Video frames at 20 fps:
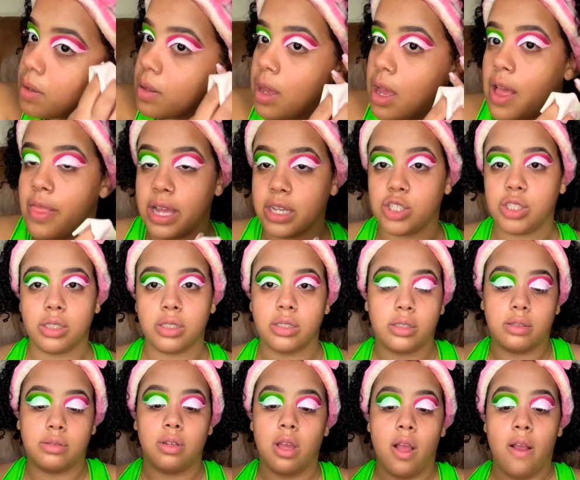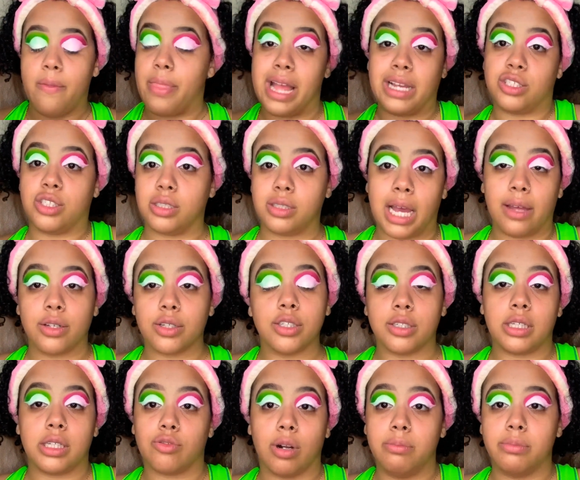And that's just how the
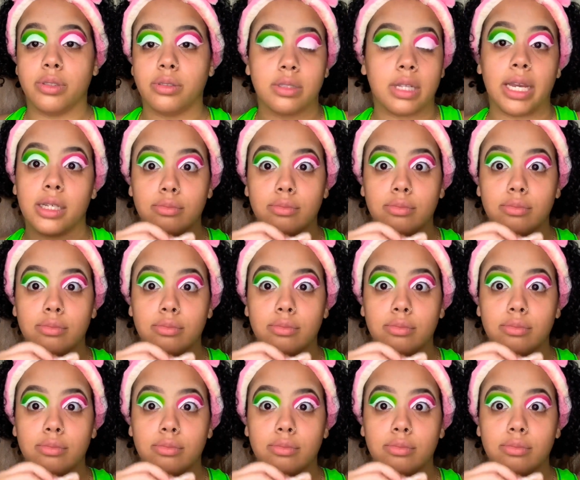cookie crumbles. Like,